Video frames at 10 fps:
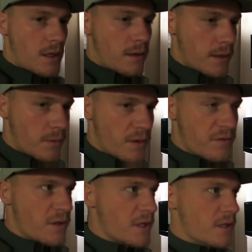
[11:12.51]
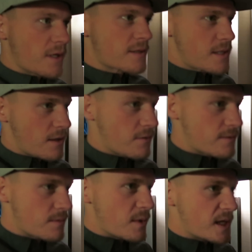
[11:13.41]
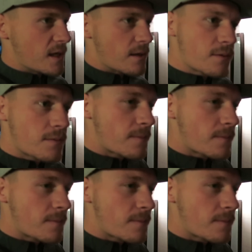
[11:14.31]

I think we've earned ourselves a beer.